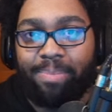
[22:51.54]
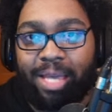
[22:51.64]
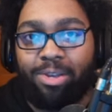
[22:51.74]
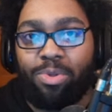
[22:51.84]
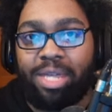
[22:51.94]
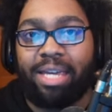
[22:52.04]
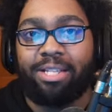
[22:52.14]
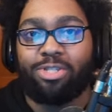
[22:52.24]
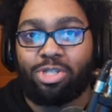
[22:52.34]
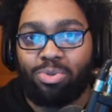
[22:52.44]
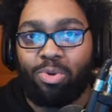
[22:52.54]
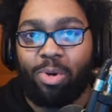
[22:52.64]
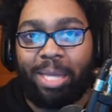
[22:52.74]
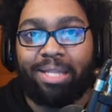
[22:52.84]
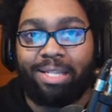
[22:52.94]
that you think it's true
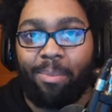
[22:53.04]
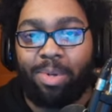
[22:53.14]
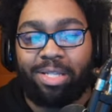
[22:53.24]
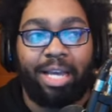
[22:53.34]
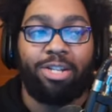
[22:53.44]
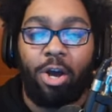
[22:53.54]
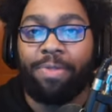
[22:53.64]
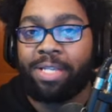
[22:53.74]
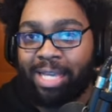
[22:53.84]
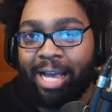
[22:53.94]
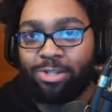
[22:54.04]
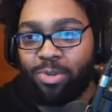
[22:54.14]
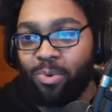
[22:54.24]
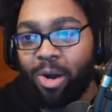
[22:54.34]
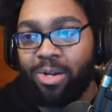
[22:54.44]
and then someone's like, no, this is actually
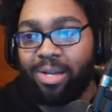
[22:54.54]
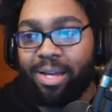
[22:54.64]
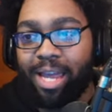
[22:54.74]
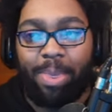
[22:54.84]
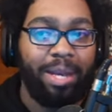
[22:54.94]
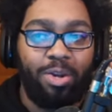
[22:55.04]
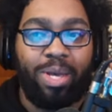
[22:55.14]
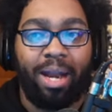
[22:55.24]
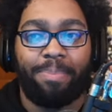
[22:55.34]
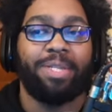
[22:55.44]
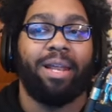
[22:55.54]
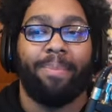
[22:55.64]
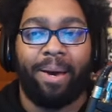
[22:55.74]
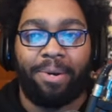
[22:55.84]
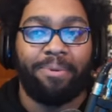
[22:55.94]
wrong. And then you get upset
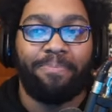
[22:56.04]
about it.